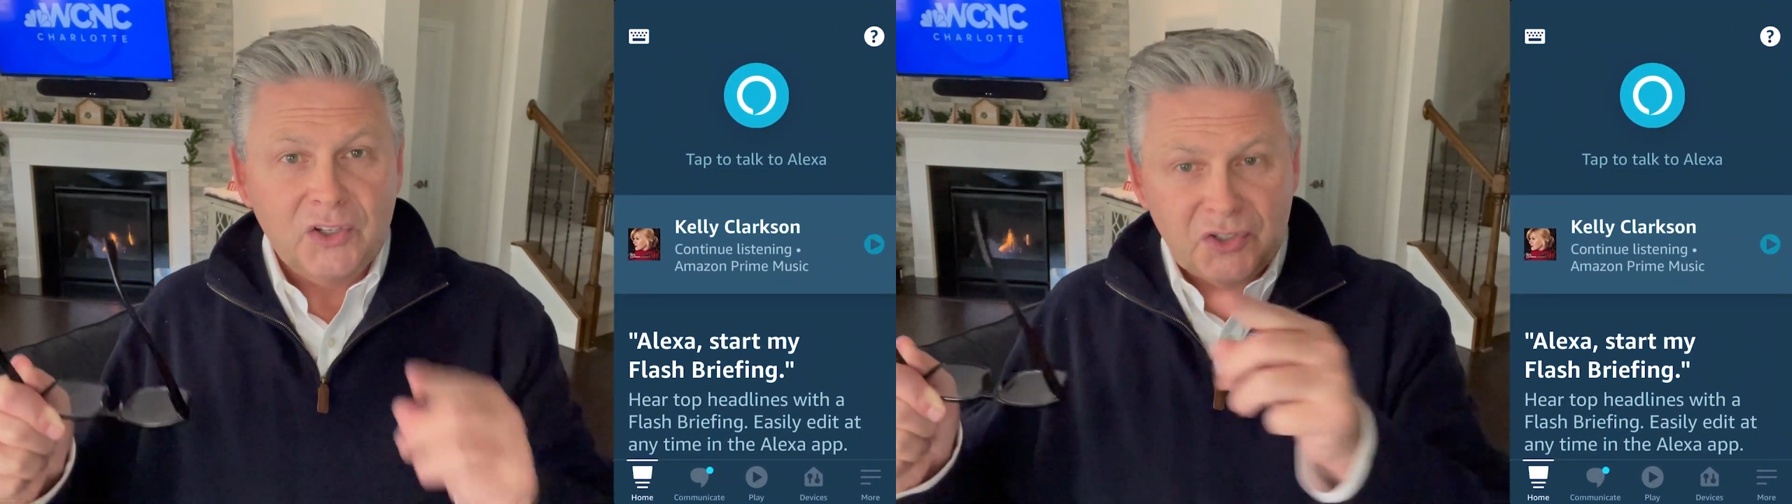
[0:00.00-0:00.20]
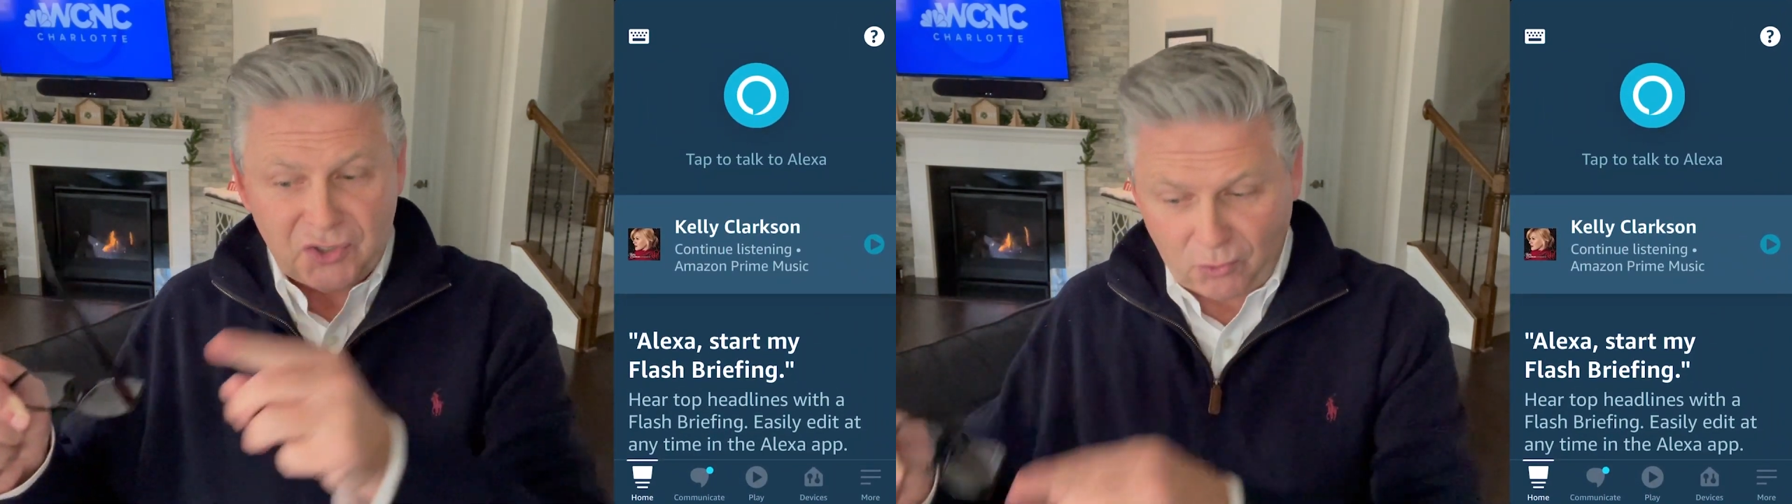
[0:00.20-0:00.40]

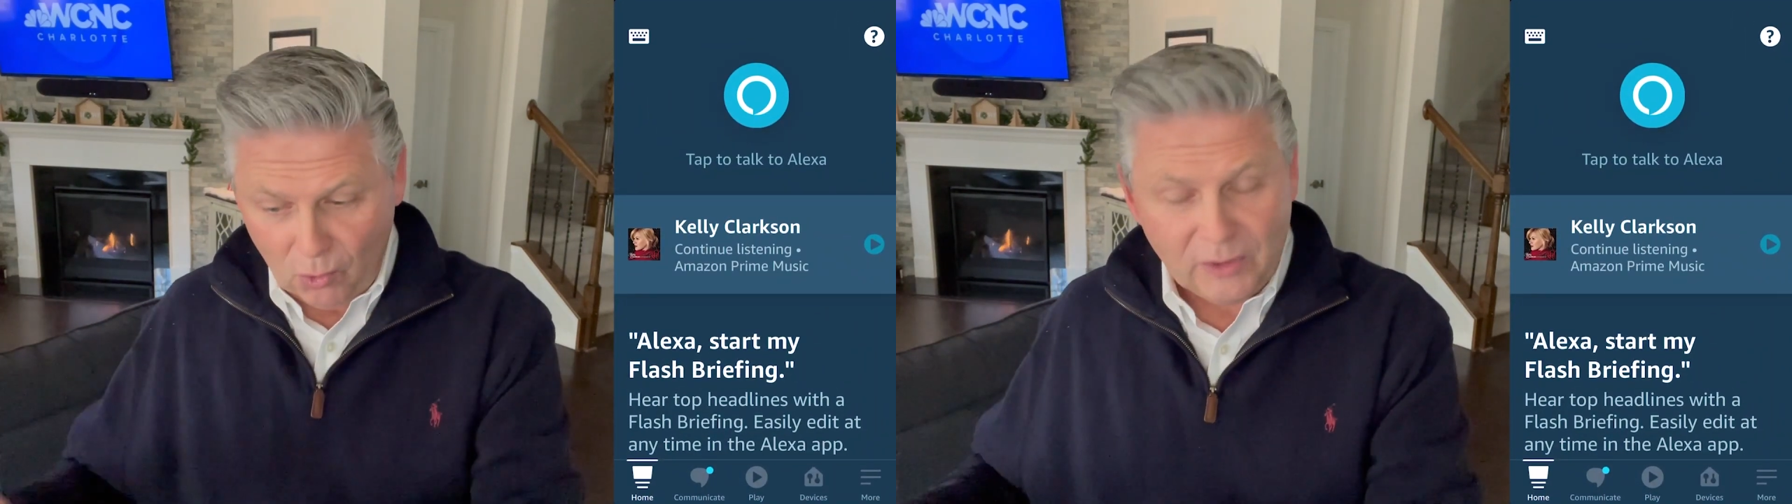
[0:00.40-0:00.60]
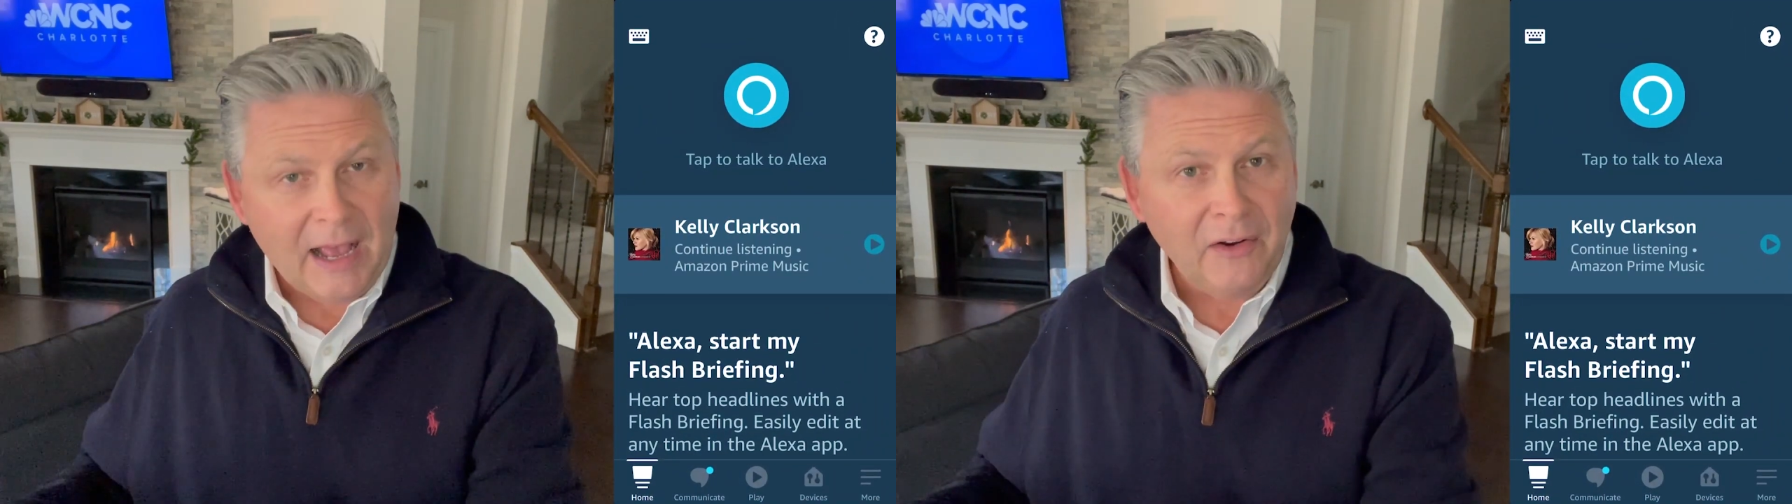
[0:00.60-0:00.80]

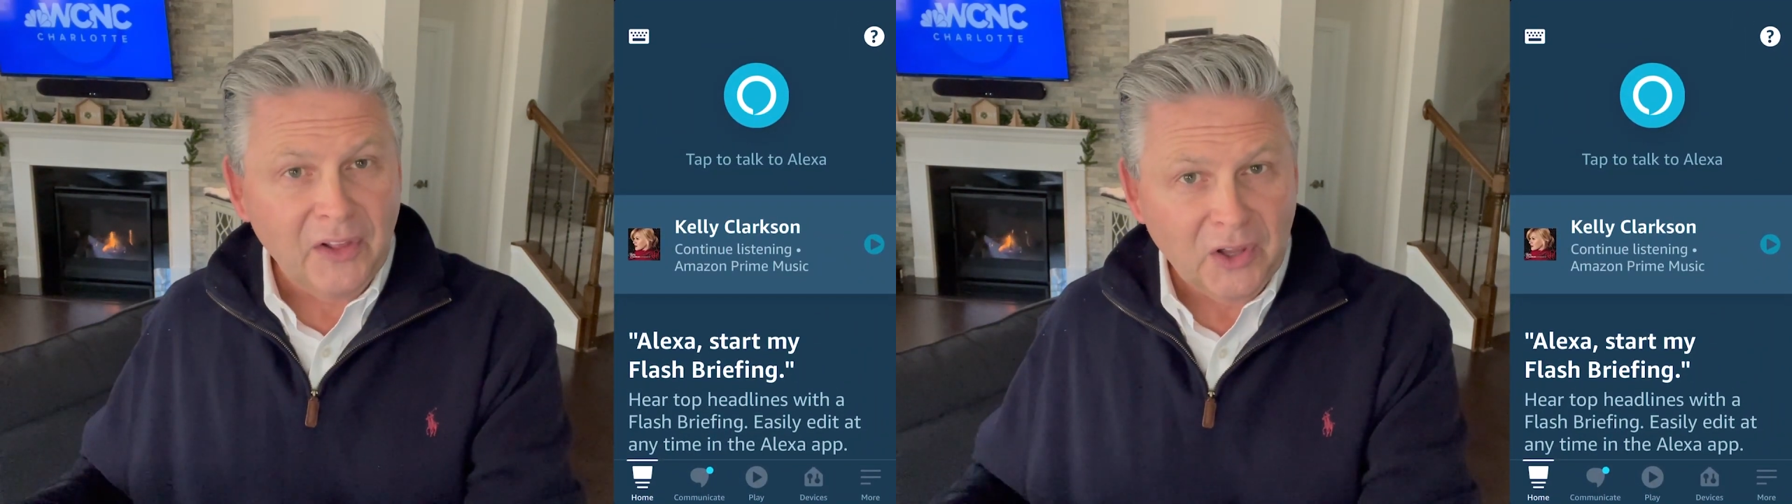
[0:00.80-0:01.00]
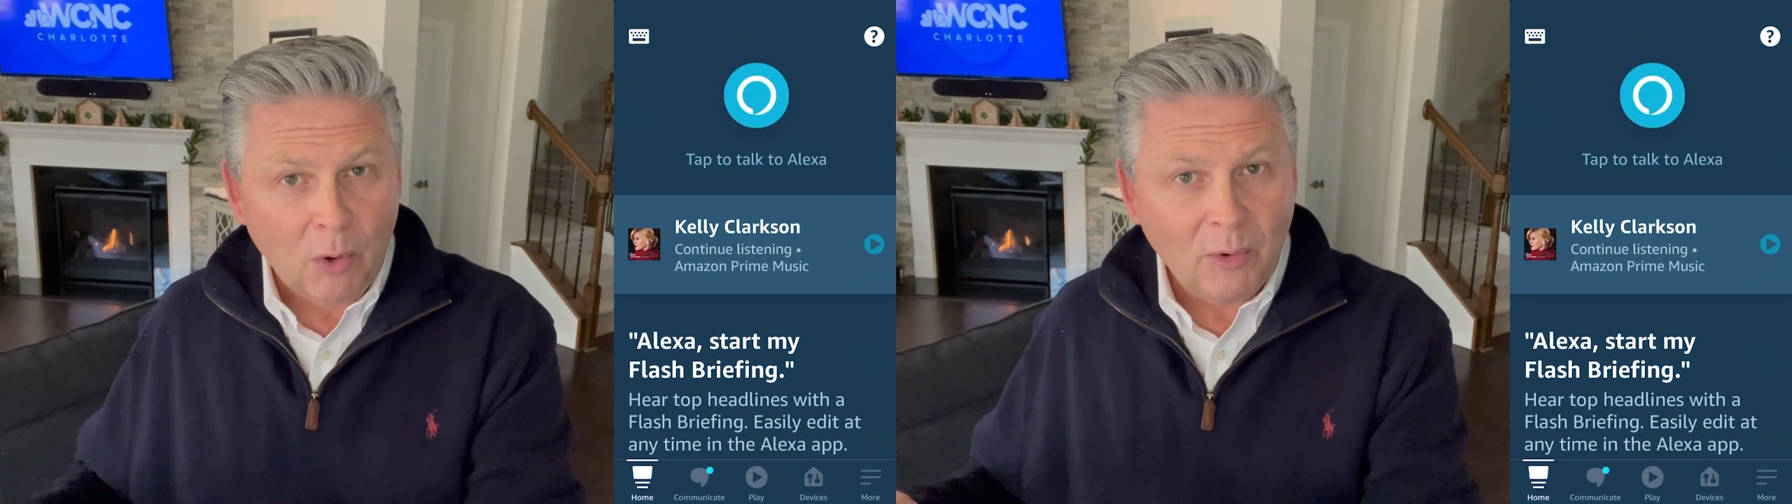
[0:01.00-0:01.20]
Scroll down to
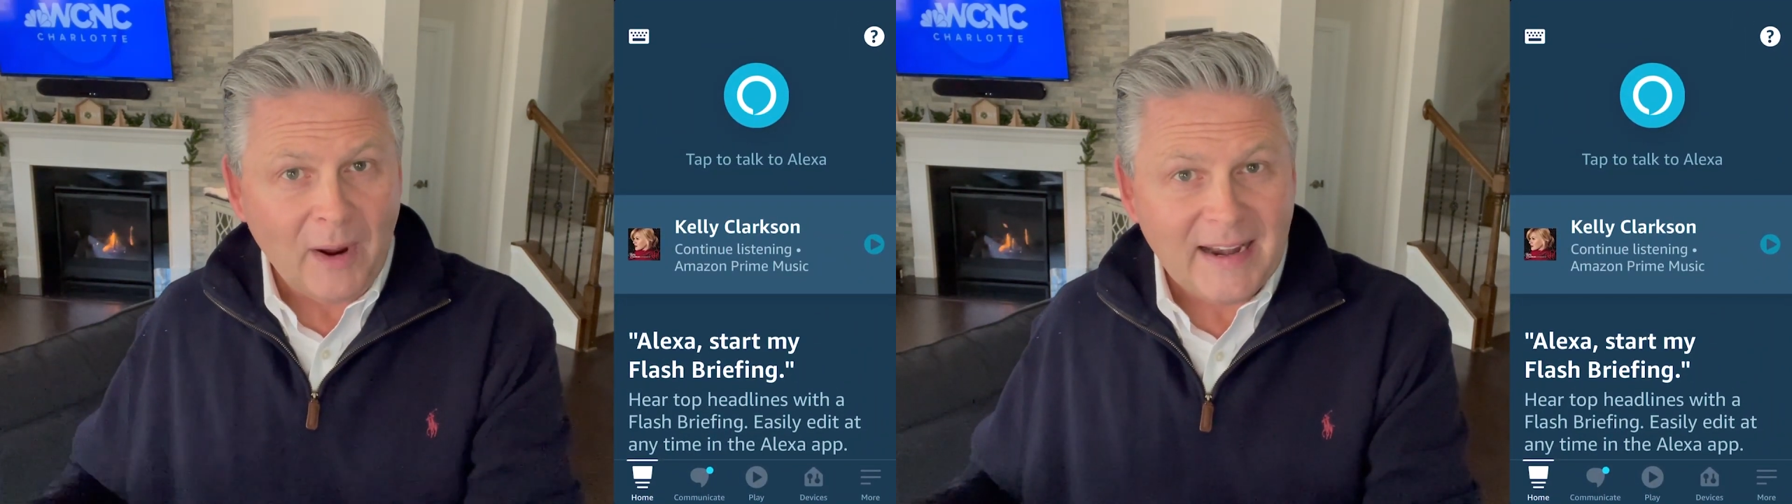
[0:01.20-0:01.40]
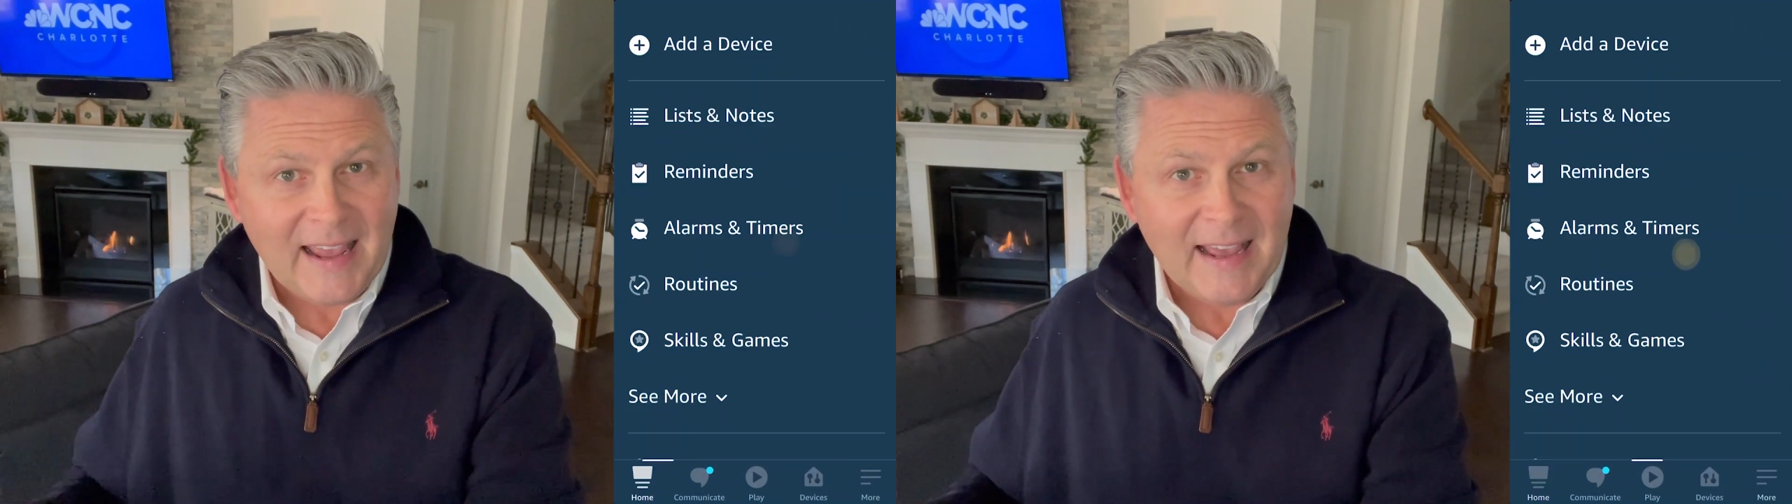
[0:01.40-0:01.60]
the lower
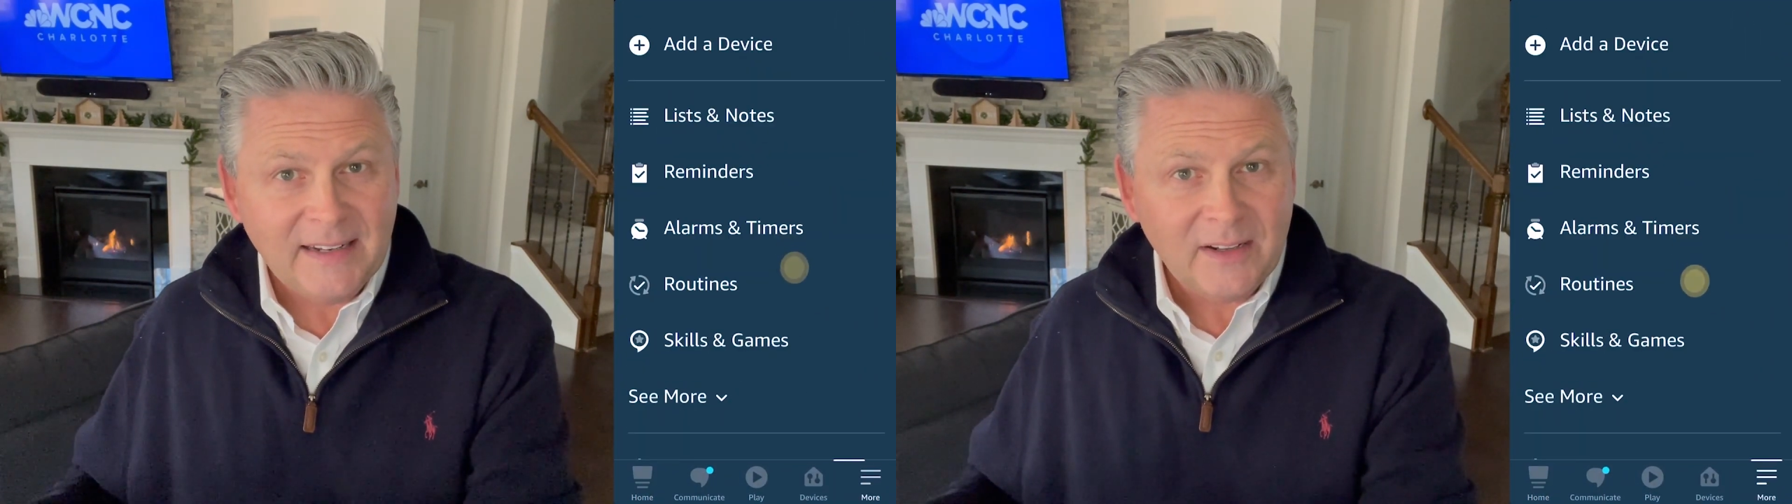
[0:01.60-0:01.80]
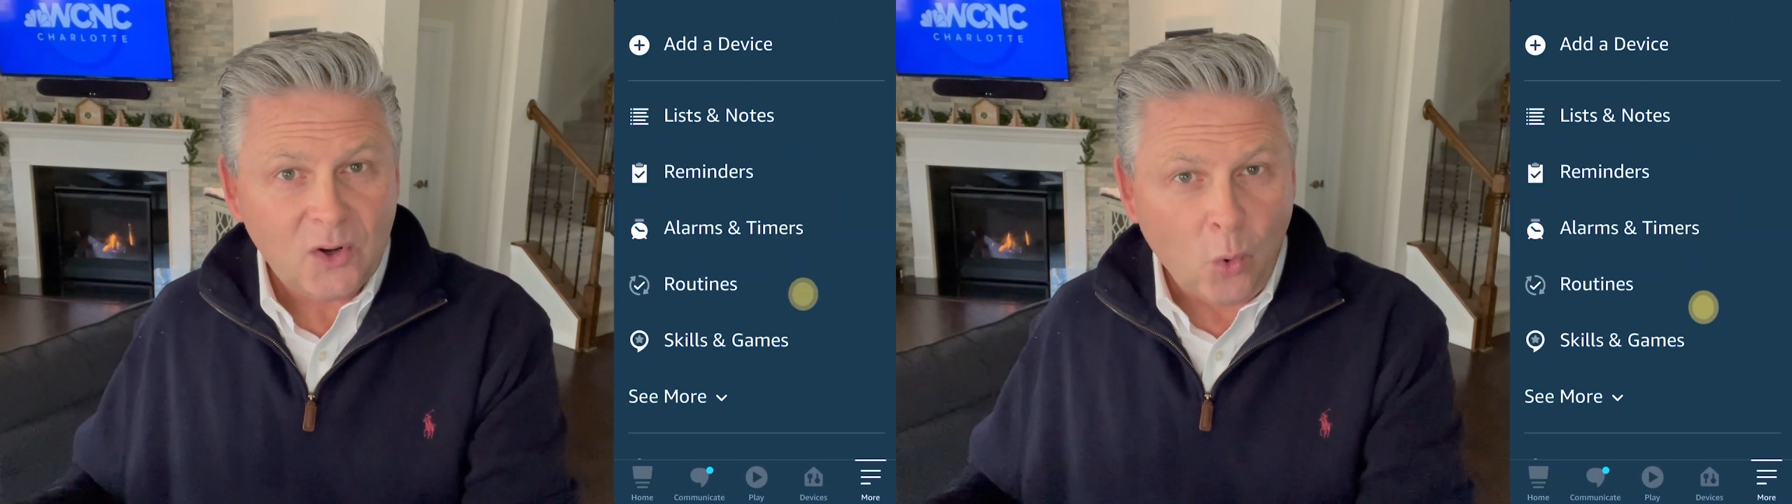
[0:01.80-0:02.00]
right-hand